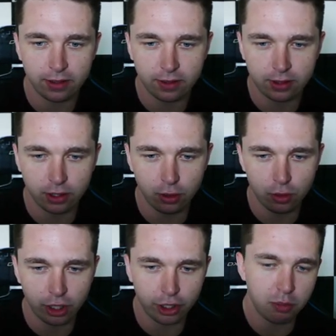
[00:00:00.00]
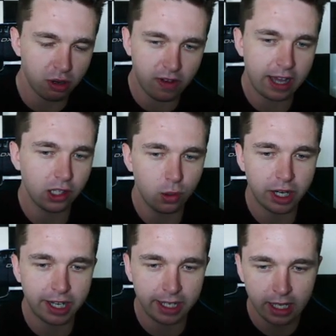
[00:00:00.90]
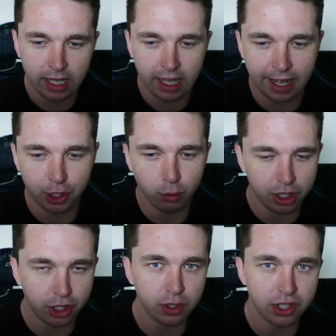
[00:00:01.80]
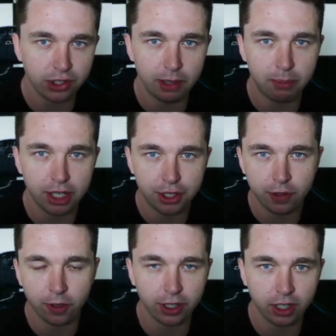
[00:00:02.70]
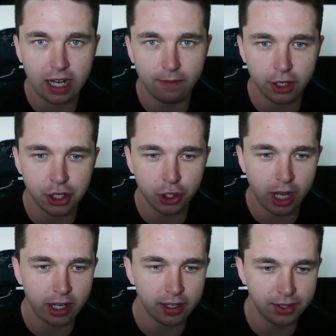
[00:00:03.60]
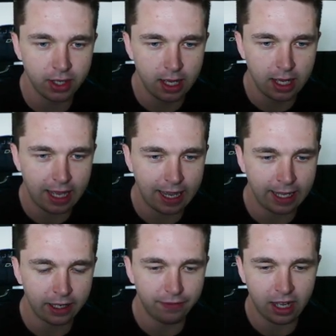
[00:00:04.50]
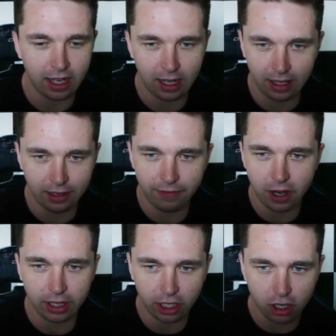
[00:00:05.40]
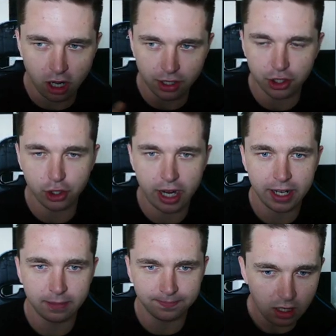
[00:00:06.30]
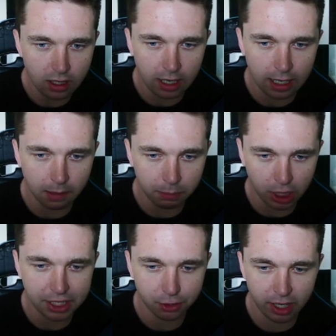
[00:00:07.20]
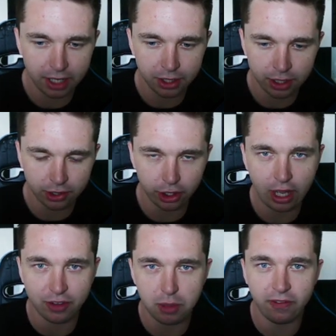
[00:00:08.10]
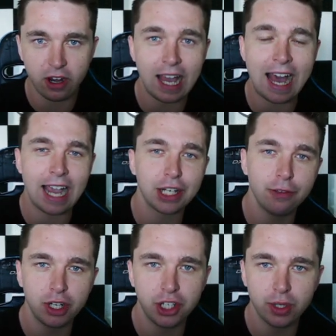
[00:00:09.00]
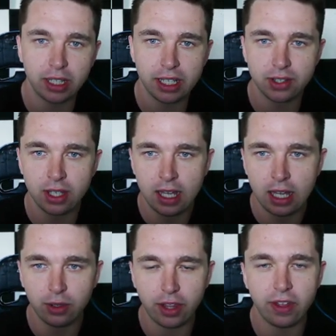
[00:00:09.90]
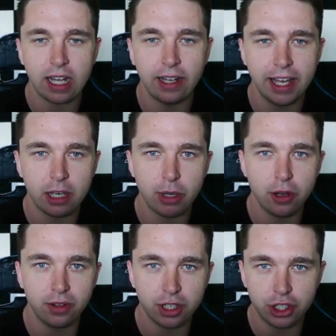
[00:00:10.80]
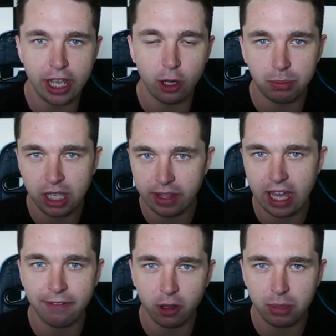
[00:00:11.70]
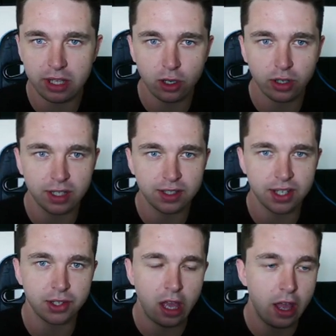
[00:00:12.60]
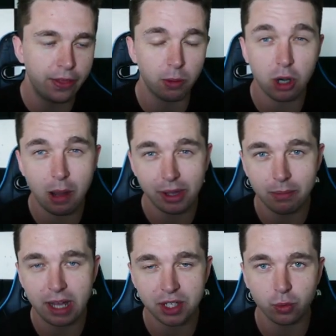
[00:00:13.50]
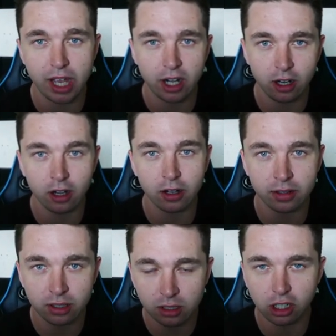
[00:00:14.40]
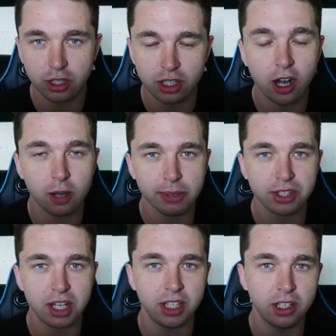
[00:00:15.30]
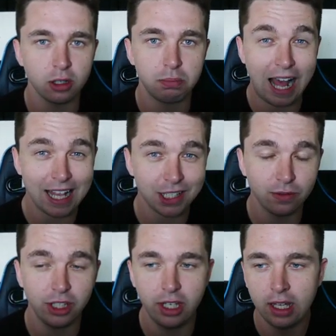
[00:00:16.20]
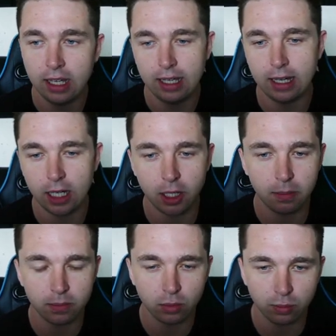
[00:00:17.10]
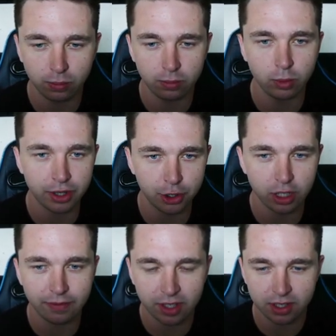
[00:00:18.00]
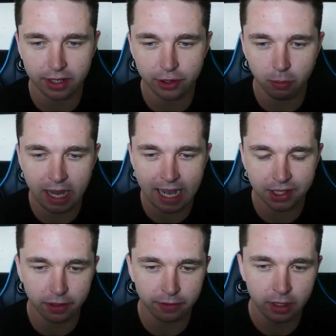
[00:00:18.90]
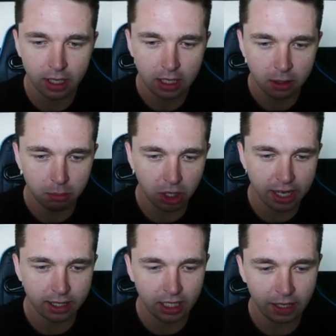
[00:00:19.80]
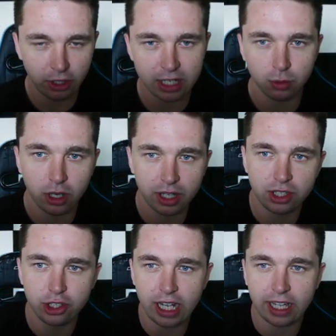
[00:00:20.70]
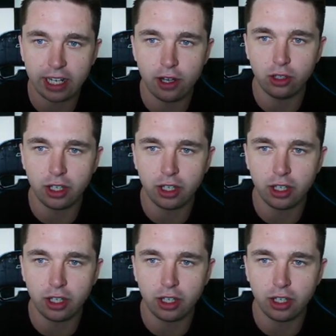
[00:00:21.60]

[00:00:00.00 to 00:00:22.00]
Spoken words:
to, you provide liquidity and you reduce slippage for the leverage traders in a very like concentrated price range. So you have to be very active when doing this. The thing I like about the JLP and the FLP tokens is they're probably the best way to earn close to 100% yield passively. With Drift, it's not so passive. But if you guys want to check it out, look